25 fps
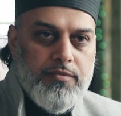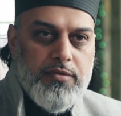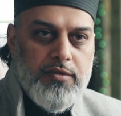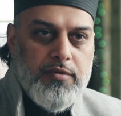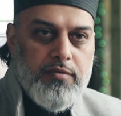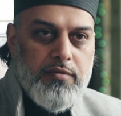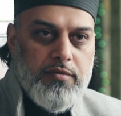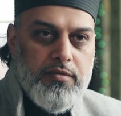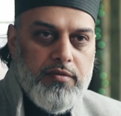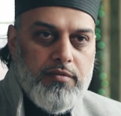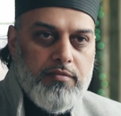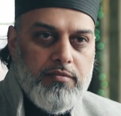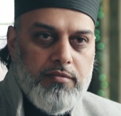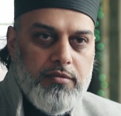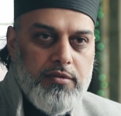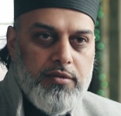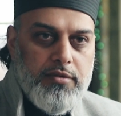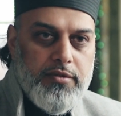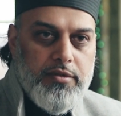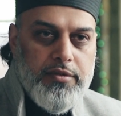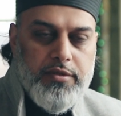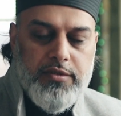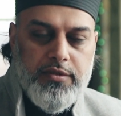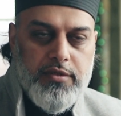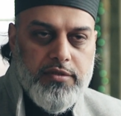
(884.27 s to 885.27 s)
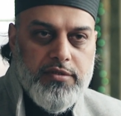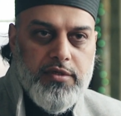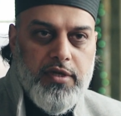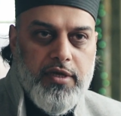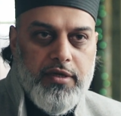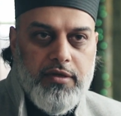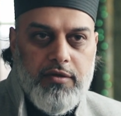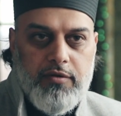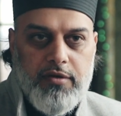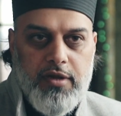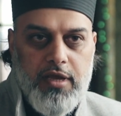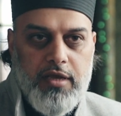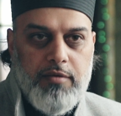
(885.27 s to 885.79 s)
It's
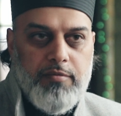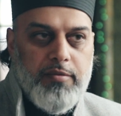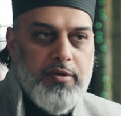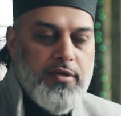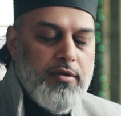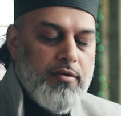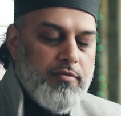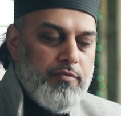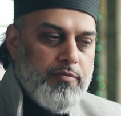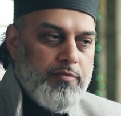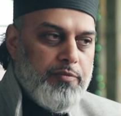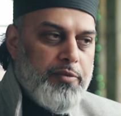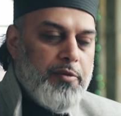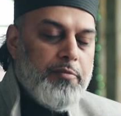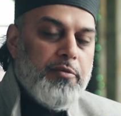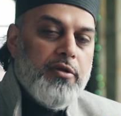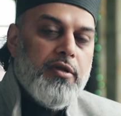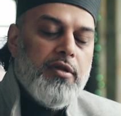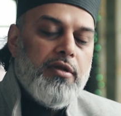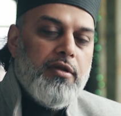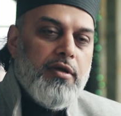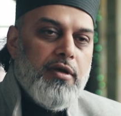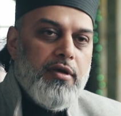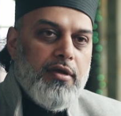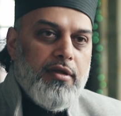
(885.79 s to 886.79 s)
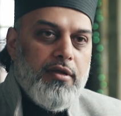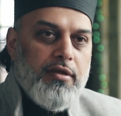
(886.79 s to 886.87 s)
like your neighbour, people can